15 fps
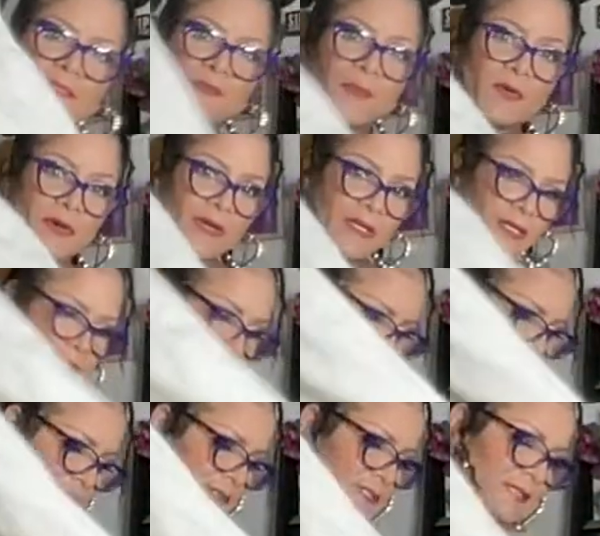is 40,
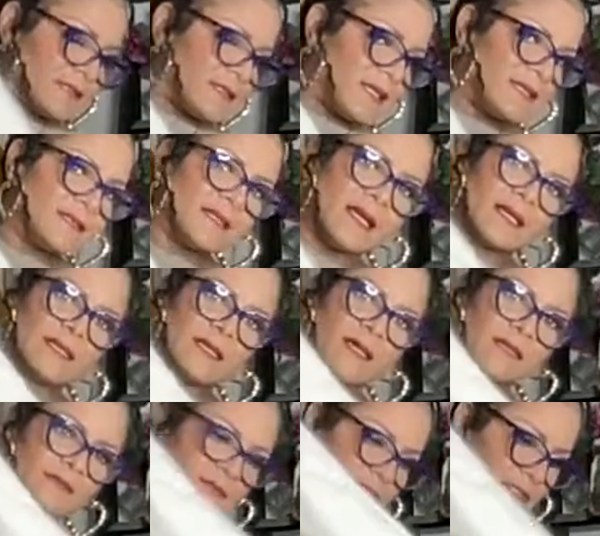like that
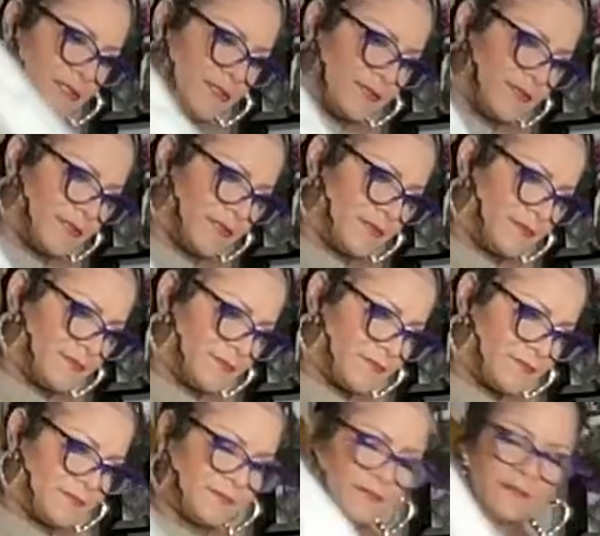nylon material.
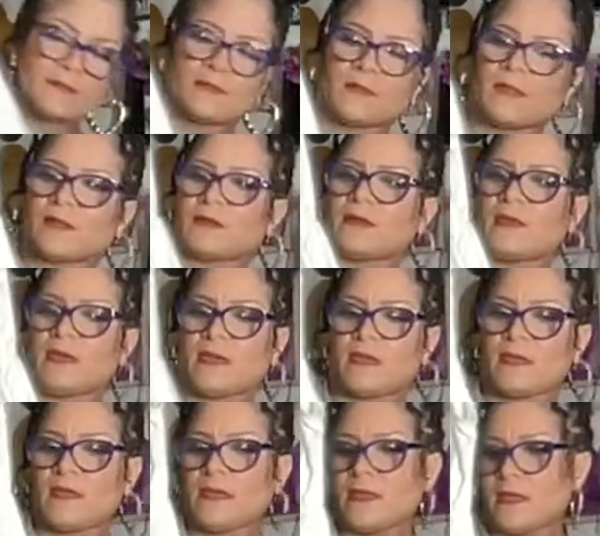Okay,
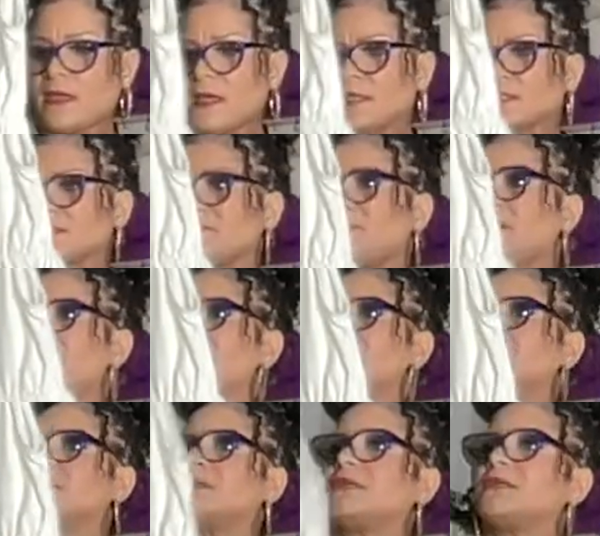it has
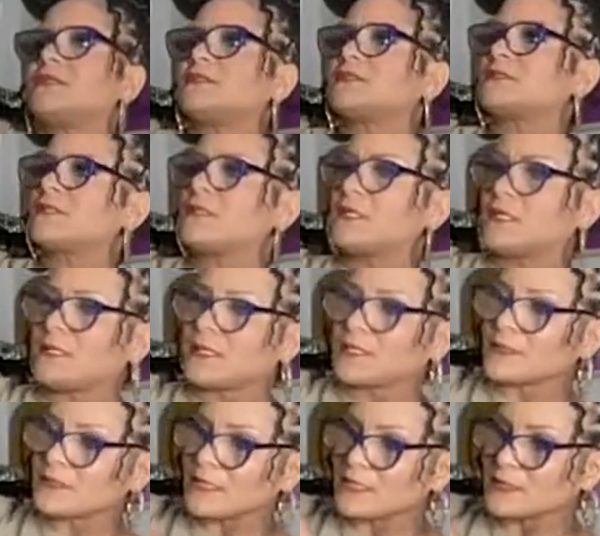pockets. Like I
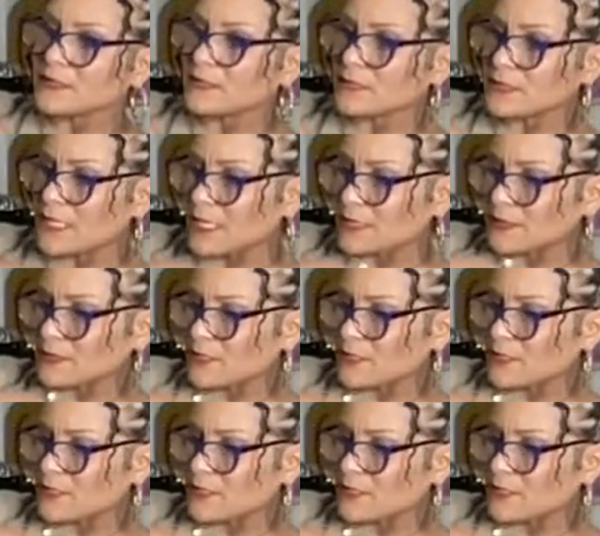said, it's a size